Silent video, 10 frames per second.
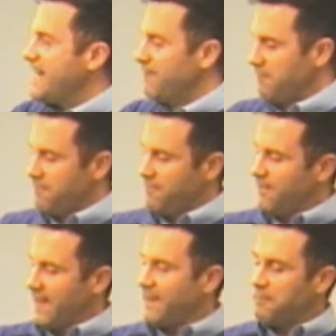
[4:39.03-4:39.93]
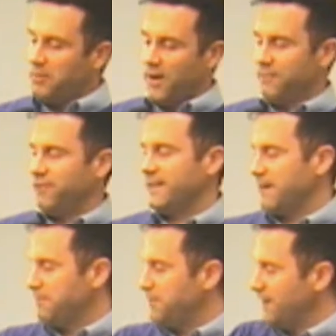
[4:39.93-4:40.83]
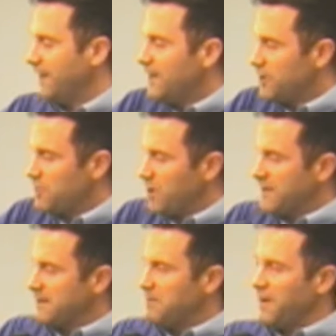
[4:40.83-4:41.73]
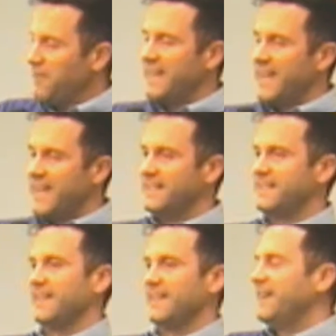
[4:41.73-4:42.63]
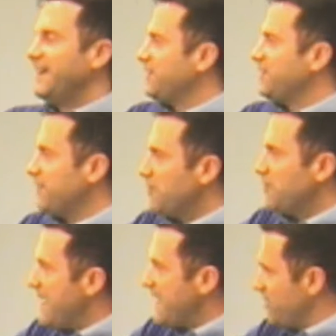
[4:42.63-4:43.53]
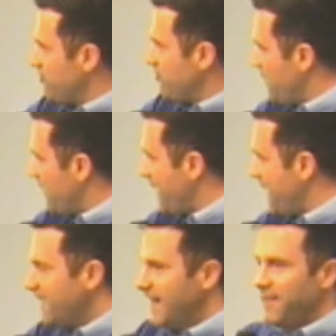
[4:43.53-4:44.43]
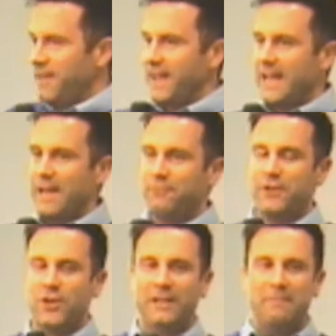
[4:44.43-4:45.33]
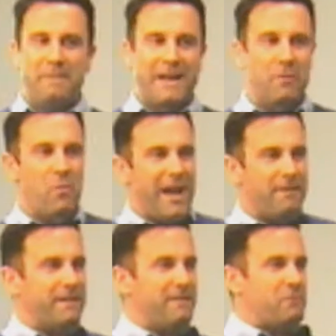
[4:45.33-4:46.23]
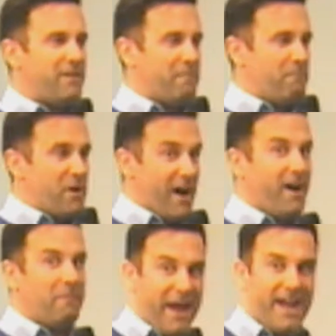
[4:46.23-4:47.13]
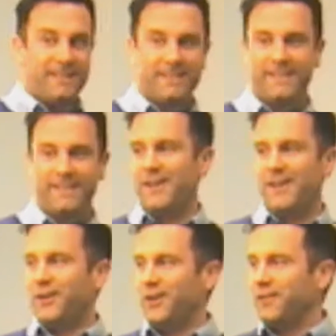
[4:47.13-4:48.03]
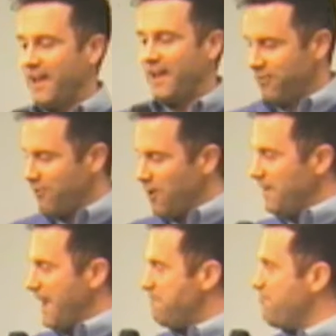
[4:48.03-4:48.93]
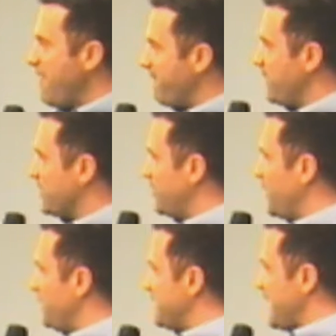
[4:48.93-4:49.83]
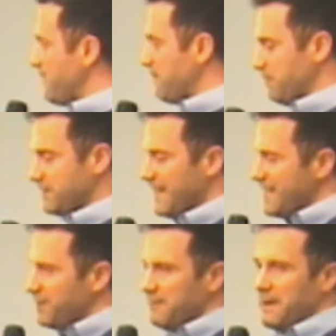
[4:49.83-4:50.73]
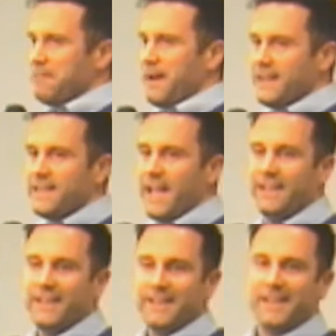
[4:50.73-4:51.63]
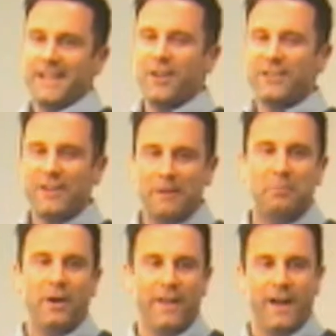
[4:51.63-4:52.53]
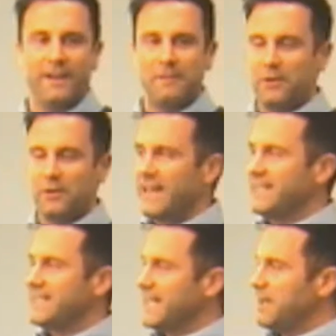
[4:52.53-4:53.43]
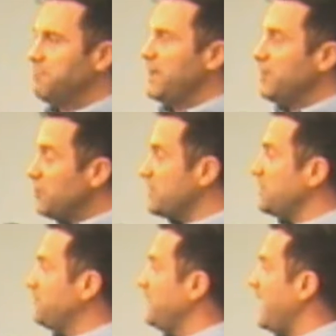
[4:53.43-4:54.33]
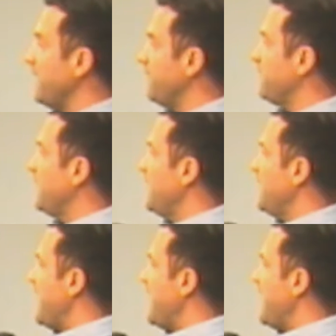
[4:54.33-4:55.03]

You never, I never put on, for example, just woke up this morning and the kids just done my straight away. They came for a cuddling bed and wet, wet, wet our bed or they've thrown their breakfast all over the table, but today's going to be a better day. You don't generally put that on, but you kind of celebrate the good stuff in life.